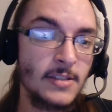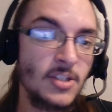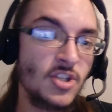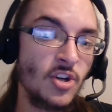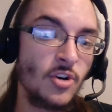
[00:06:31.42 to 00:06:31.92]

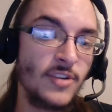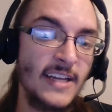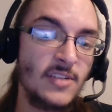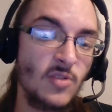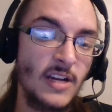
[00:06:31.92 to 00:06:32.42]
So
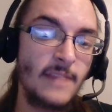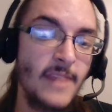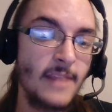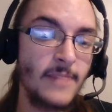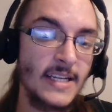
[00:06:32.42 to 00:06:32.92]
that's what I
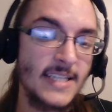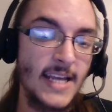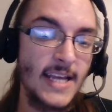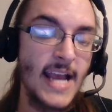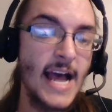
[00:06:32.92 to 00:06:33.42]
mean by
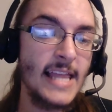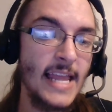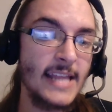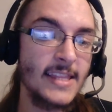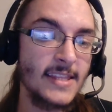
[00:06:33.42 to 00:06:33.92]
saying I
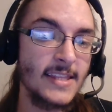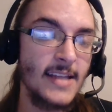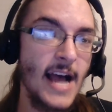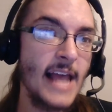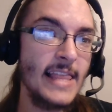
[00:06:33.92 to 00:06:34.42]

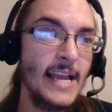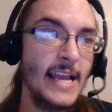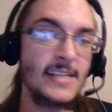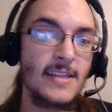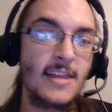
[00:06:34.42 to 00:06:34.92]

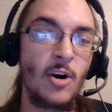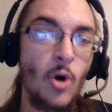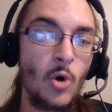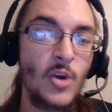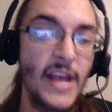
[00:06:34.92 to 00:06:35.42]
liked the
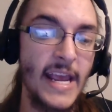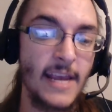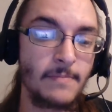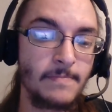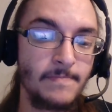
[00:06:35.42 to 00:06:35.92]
whole
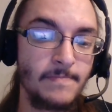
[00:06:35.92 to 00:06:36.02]
game.